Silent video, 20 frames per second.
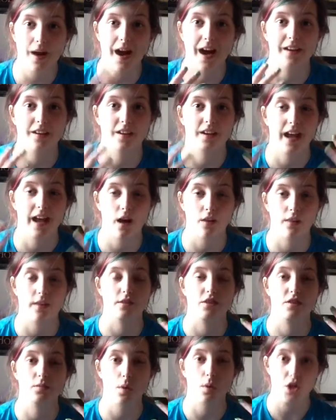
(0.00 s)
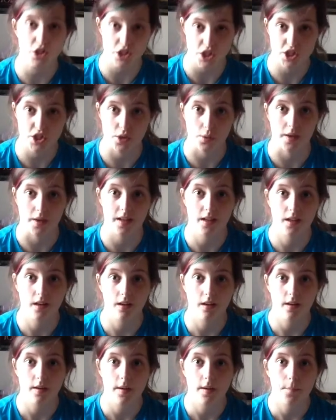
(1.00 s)
Pan and how they responded to
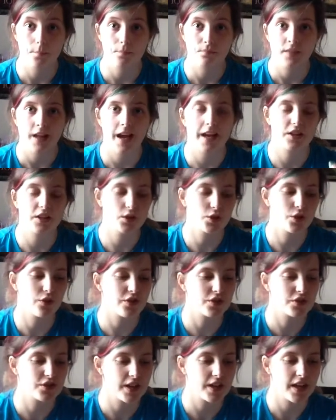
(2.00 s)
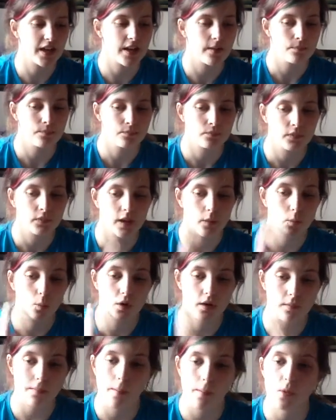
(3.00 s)
it. At uni this year, in
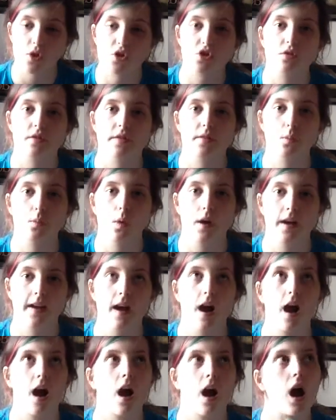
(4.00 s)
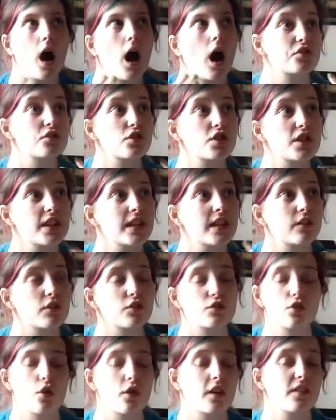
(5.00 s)
one of my modules, we are studying the
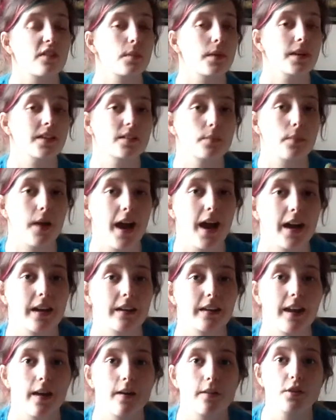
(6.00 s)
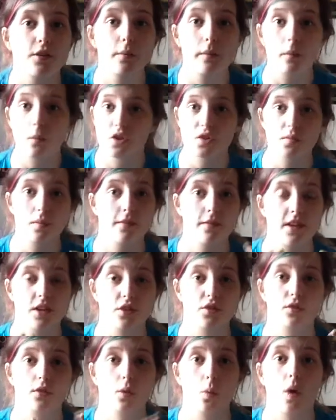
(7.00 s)
story of Peter Pan. Now, if you've been watching my
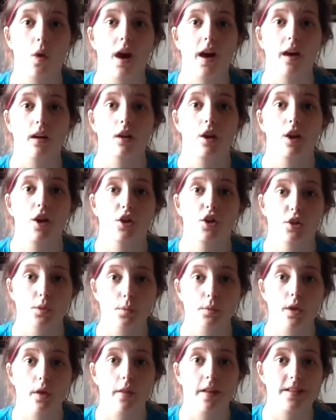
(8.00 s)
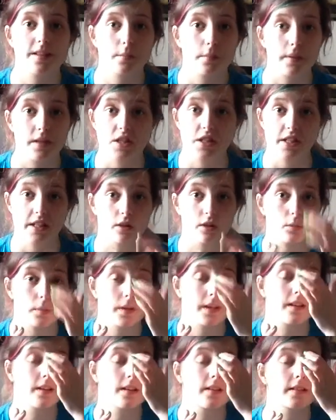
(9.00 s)
videos for a while, you'll know that's a big deal
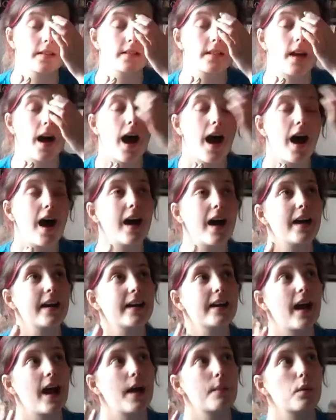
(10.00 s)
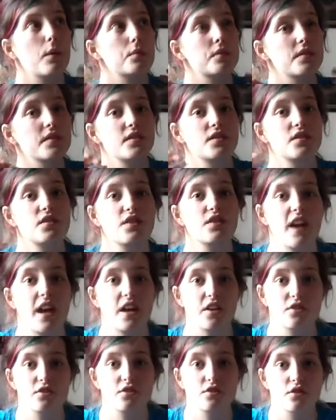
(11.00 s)
because I am
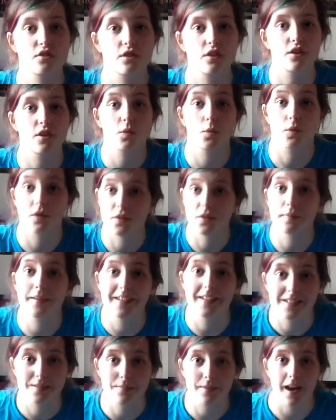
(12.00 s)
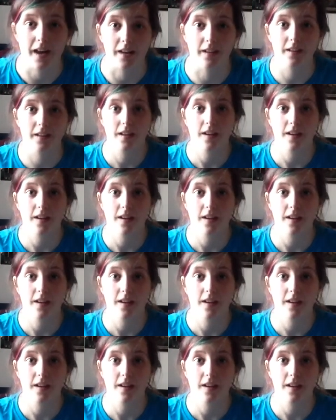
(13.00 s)
obsessed with Peter Pan.